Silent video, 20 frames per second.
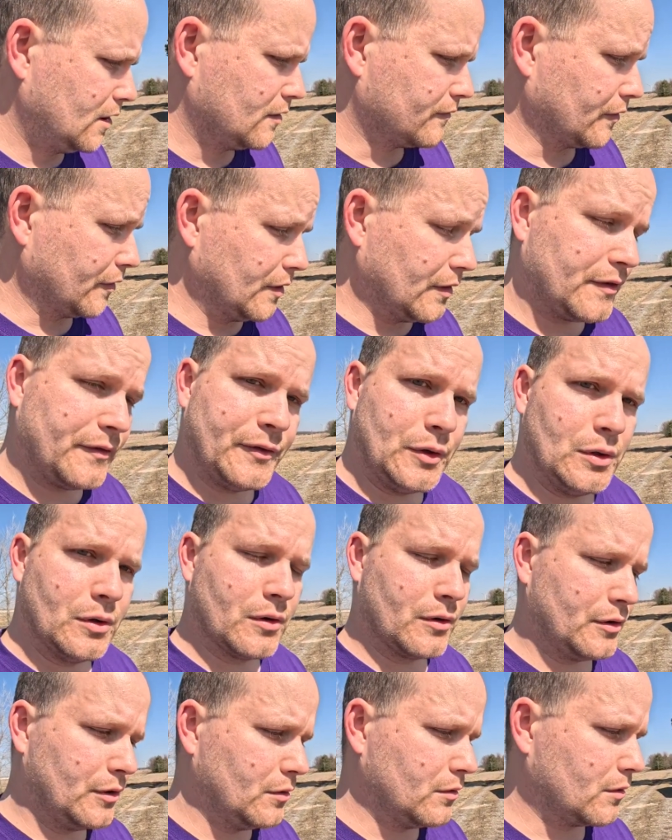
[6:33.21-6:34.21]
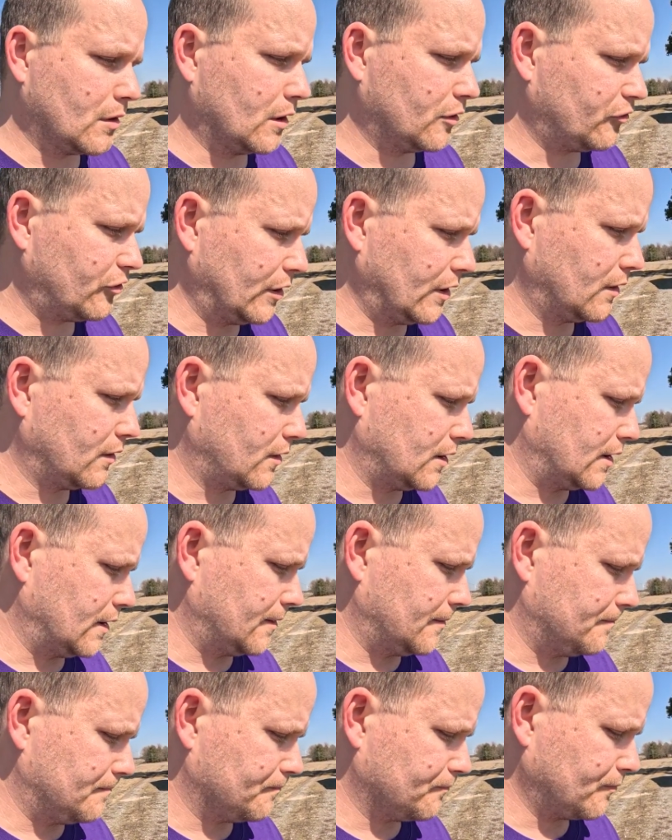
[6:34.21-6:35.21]
For those of you who are new to our
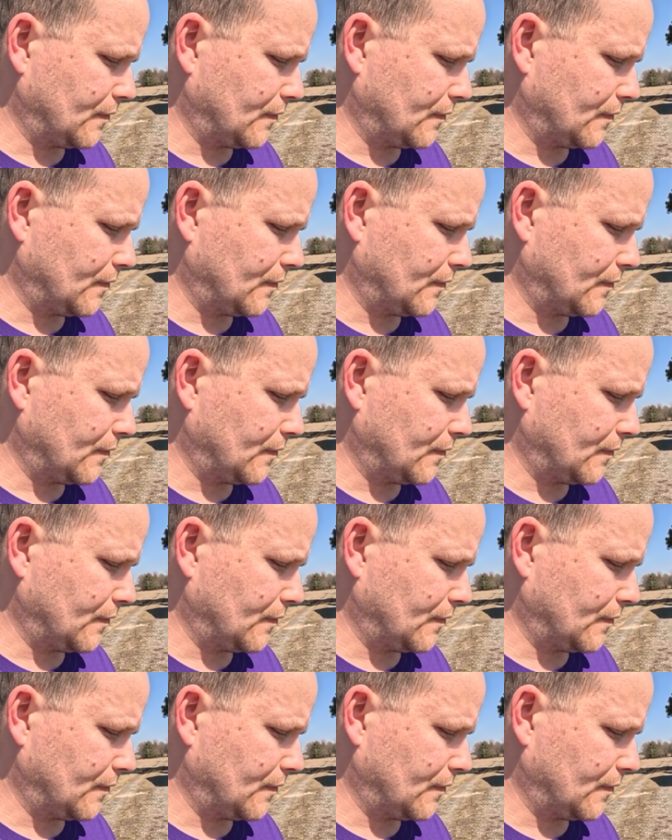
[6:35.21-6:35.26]
channel,